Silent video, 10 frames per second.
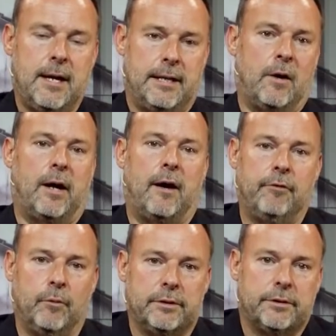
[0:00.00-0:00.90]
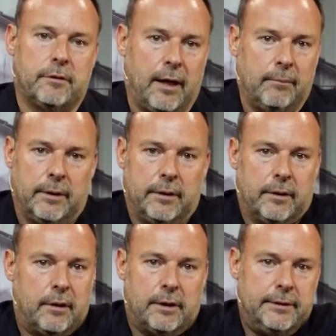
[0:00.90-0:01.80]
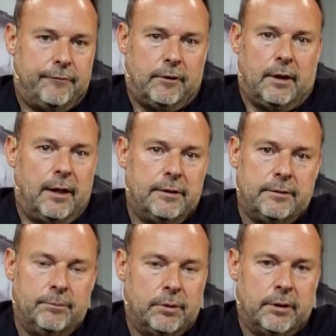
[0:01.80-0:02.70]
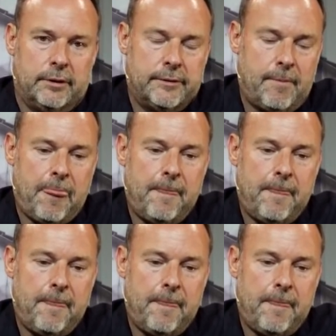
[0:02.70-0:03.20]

And now everyone's scrambling to cross different lines and borders.